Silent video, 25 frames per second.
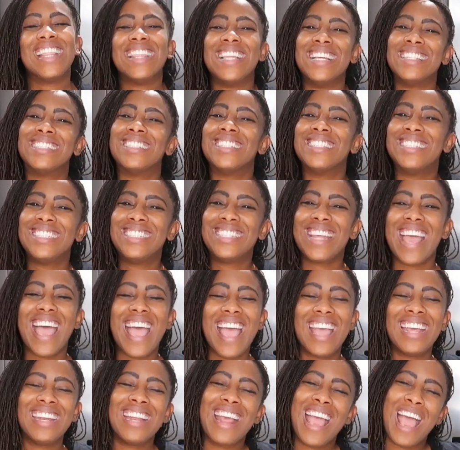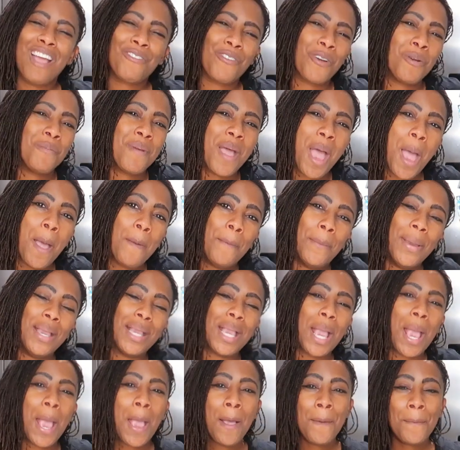This is Jen from
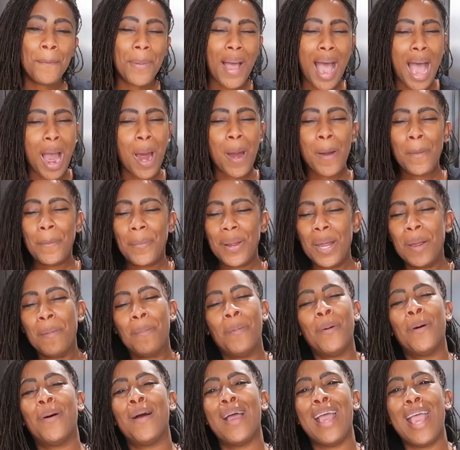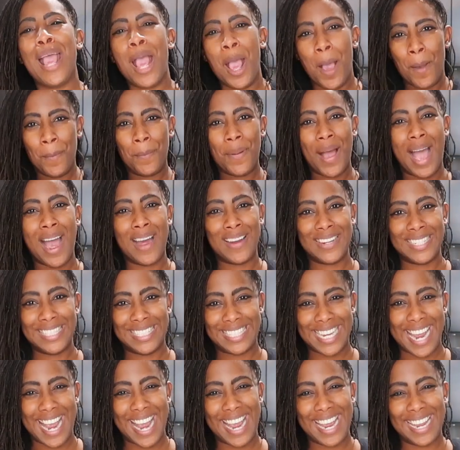Epic. Empower people, empower
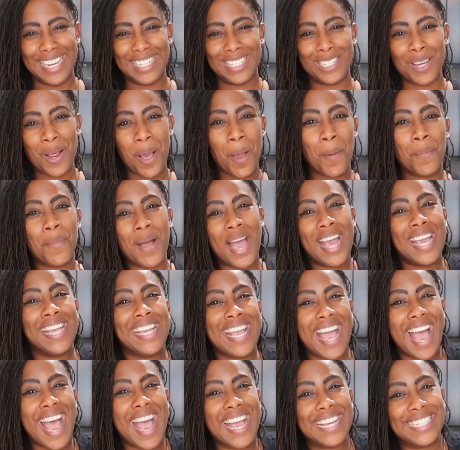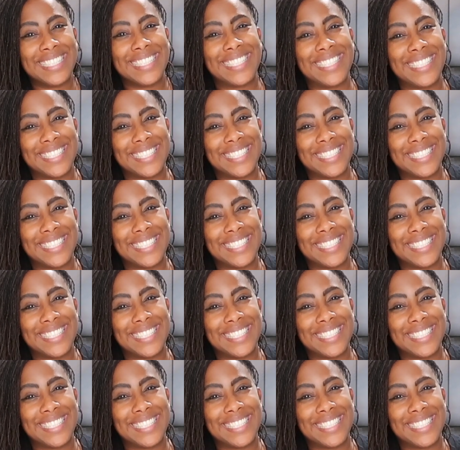change. Bye, you guys.